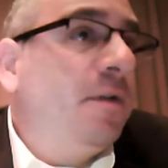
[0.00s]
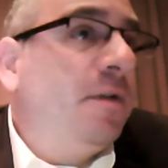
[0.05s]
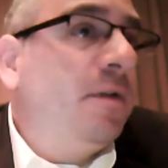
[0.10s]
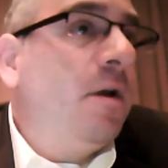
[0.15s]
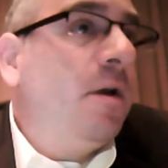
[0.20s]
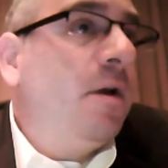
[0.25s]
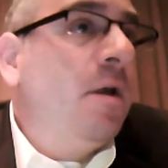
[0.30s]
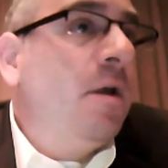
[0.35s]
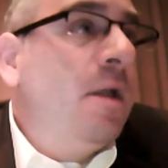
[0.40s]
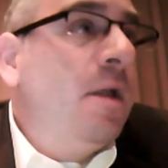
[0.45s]
that
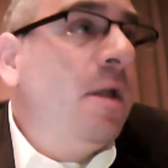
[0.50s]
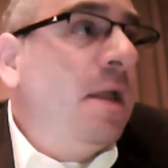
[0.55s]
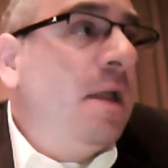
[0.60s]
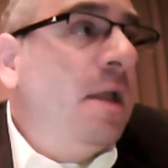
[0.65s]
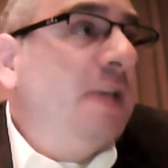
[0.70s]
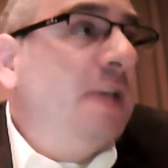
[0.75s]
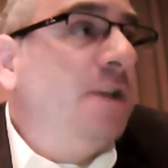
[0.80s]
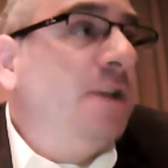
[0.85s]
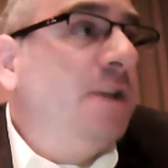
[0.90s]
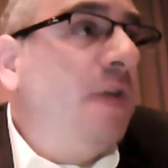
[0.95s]
there
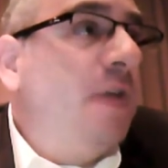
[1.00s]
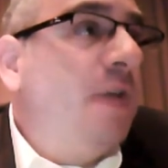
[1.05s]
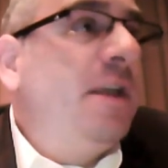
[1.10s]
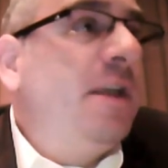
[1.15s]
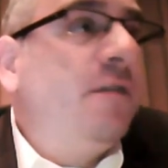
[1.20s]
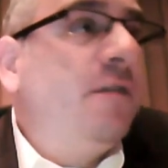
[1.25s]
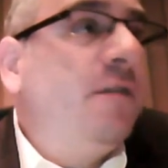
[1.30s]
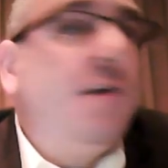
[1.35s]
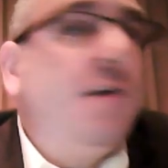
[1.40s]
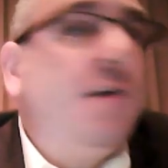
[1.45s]
is nothing
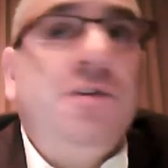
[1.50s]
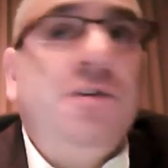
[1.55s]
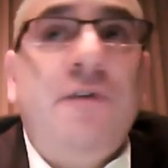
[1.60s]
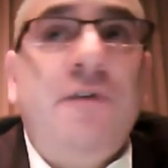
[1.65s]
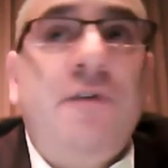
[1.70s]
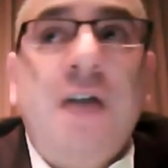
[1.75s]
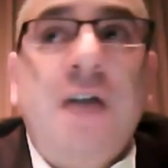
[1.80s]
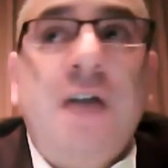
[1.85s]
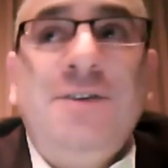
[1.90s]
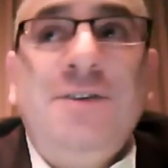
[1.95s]
in the fair use
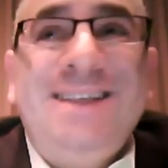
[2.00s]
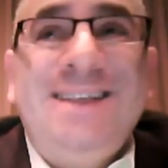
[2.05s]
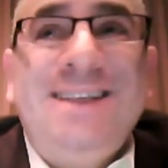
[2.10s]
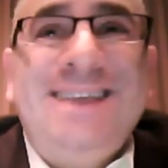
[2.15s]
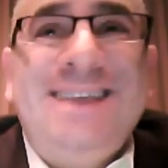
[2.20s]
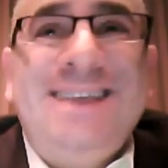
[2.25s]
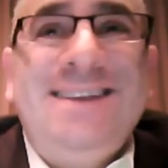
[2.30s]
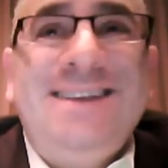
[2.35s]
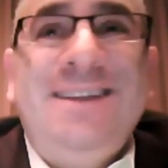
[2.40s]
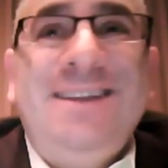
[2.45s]
factors
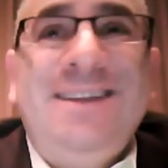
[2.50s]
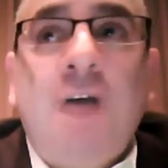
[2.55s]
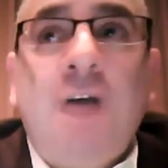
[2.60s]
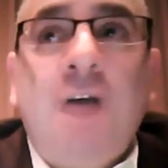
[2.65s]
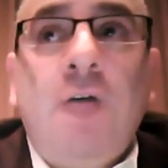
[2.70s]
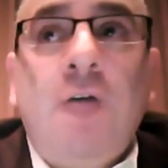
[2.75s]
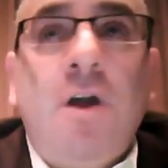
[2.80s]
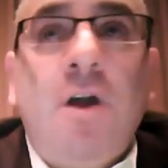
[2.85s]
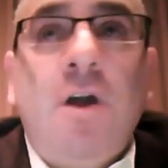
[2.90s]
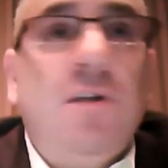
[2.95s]
that says an
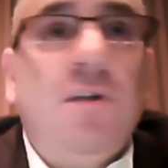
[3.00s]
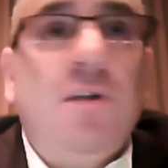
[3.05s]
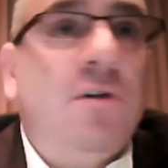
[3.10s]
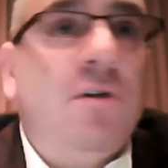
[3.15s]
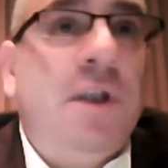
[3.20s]
entire article